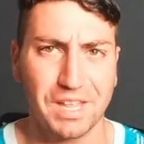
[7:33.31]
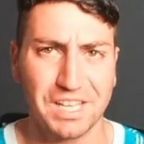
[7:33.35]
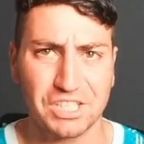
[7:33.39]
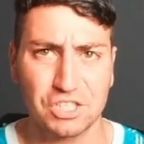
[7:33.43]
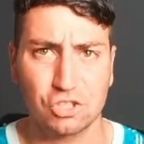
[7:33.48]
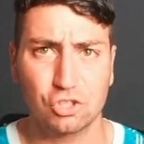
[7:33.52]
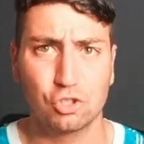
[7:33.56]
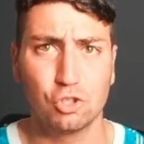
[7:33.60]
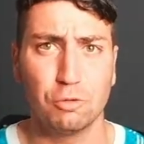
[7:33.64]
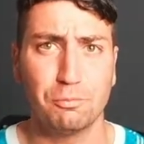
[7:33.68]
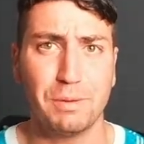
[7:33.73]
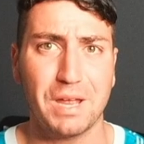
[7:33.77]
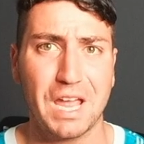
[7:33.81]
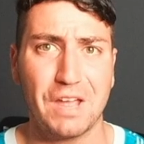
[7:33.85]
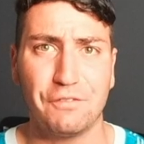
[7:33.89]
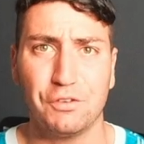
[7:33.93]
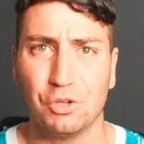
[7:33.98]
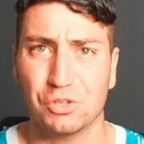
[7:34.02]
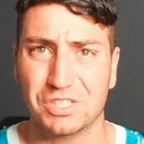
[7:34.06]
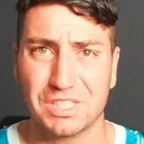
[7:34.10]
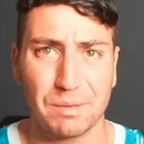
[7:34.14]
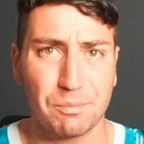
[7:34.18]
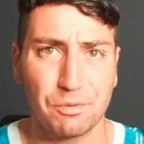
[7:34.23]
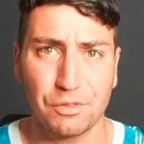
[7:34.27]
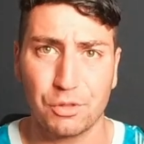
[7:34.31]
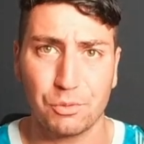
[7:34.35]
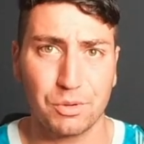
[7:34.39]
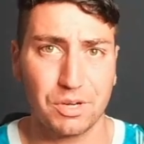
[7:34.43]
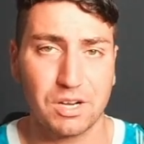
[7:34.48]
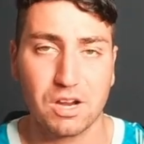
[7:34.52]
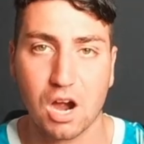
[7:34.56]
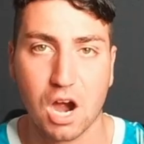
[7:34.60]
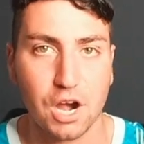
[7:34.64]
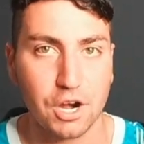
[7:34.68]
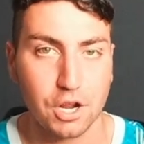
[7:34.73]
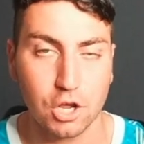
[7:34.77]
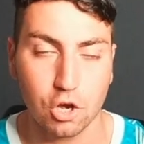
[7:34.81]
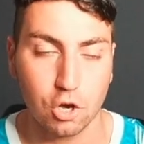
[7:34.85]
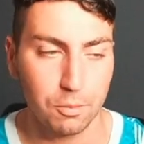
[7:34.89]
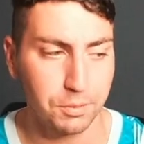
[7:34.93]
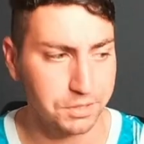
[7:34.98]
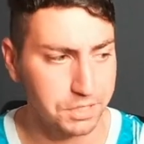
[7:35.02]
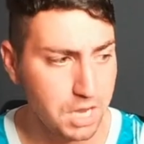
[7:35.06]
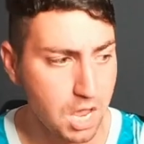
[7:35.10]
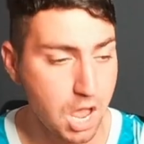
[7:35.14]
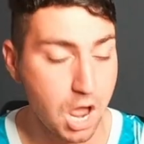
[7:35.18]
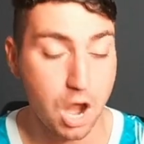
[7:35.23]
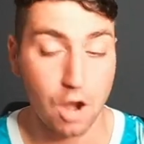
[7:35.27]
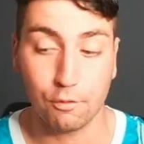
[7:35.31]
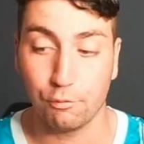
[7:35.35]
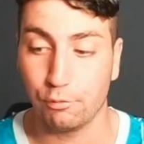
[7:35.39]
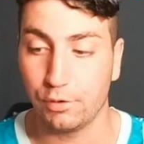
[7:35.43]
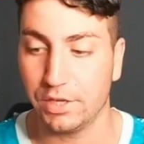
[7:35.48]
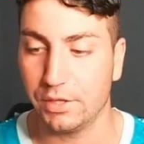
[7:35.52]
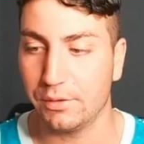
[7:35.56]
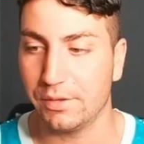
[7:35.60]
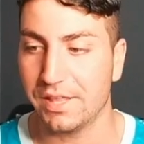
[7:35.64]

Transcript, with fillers: that's super heavy or some of the Ricciardo helmets are really,